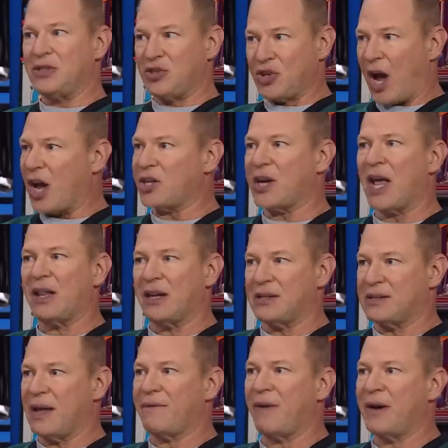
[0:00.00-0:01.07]
It's Josh Allen and
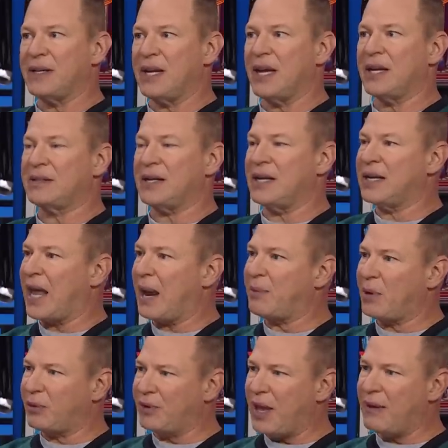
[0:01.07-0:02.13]
Stefon Diggs and
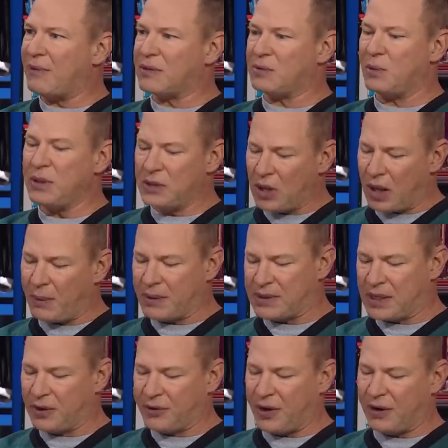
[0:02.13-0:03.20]
Gabriel Davis. We can talk about
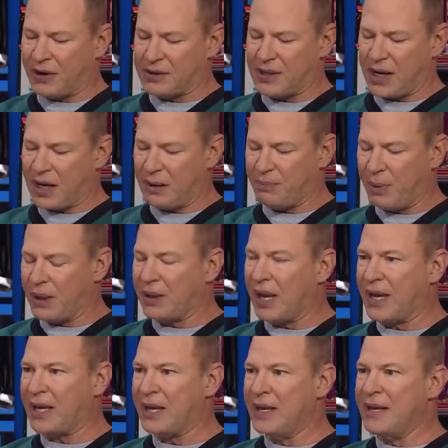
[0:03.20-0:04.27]
Singletary in a second, but
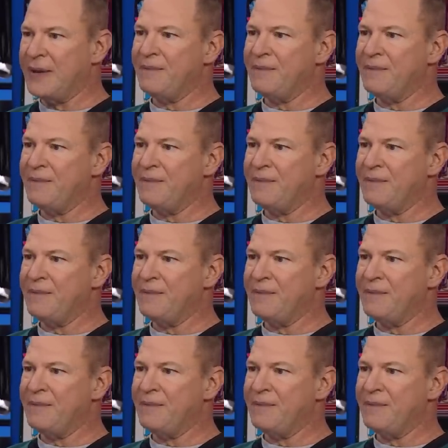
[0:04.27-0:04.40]
like,